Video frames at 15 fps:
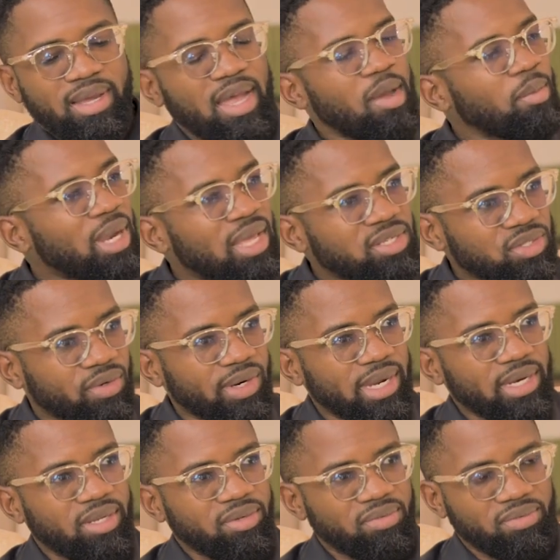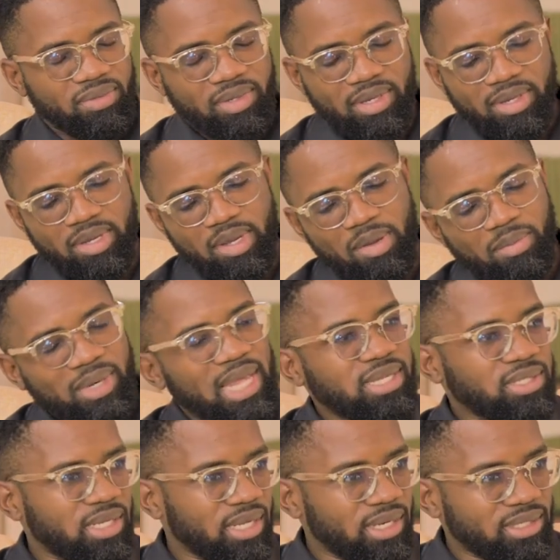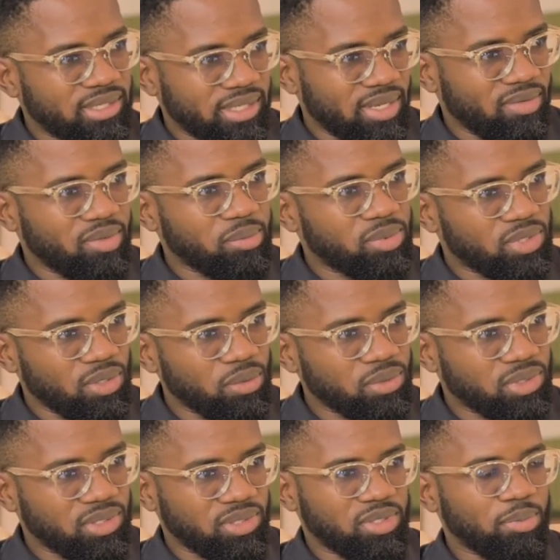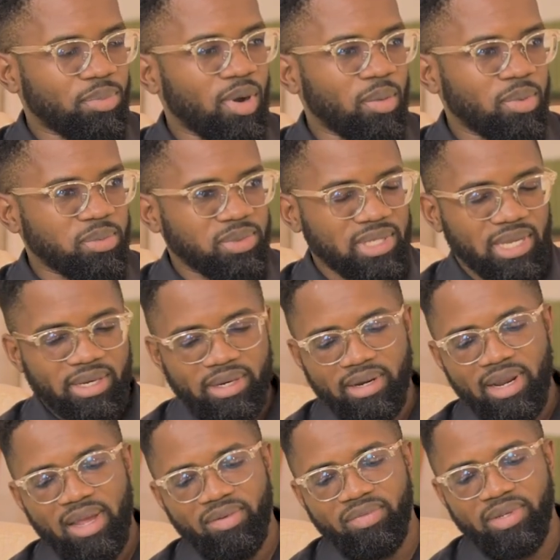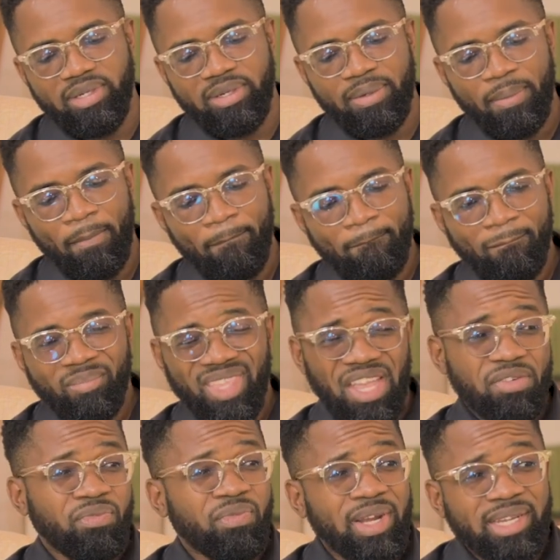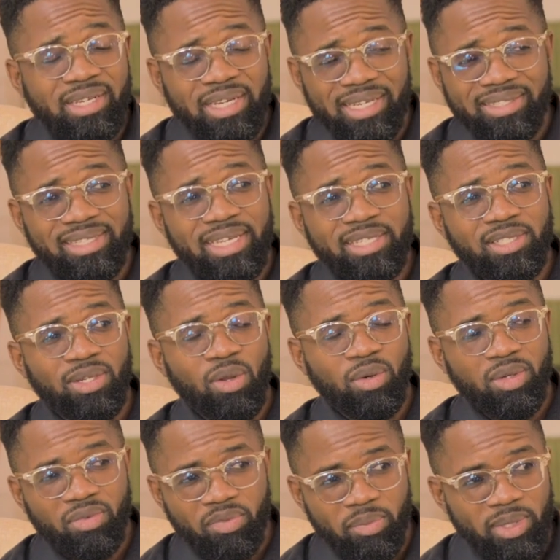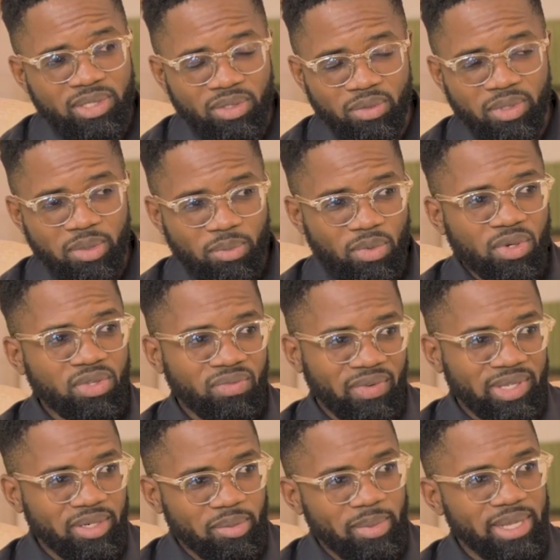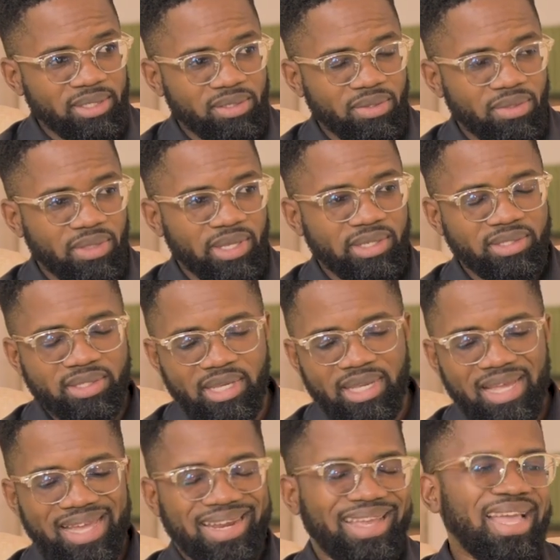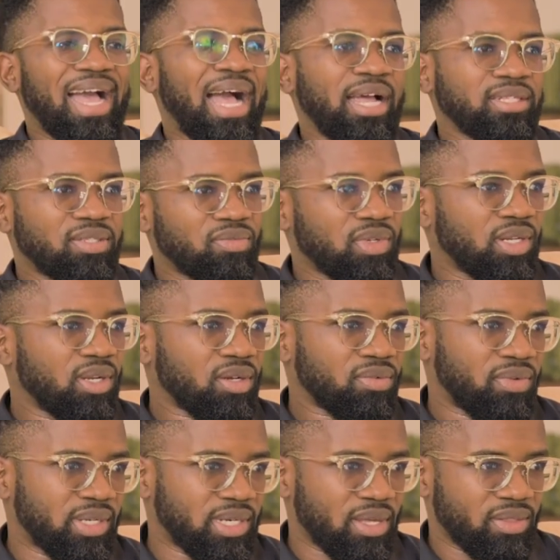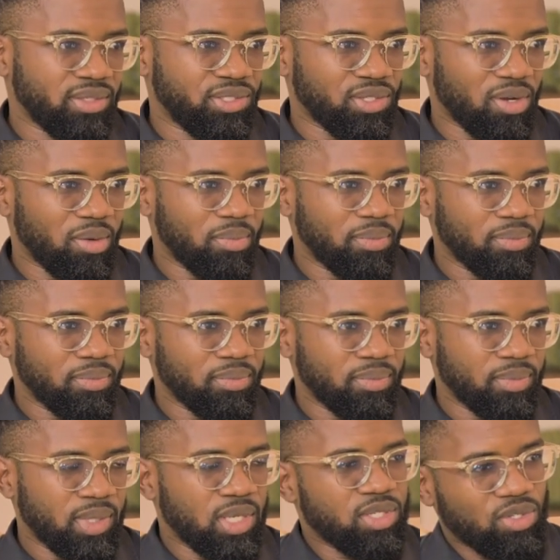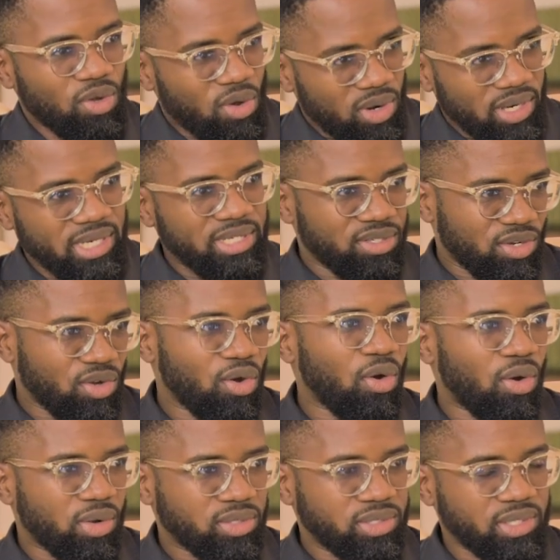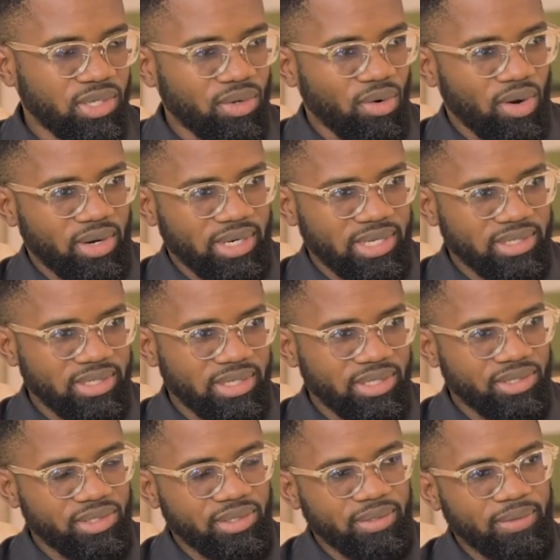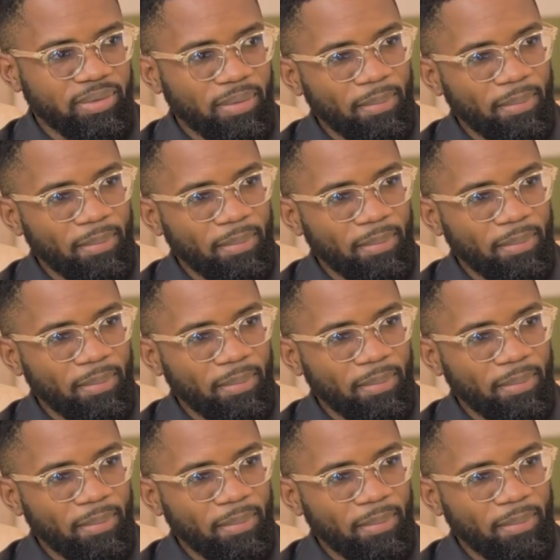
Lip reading: I'm less creative, I'm less likely to give them solutions to problems that they're having. I find it takes longer for me to do the most fundamental things, and I actively look for another job. So all of these are costs to the organization.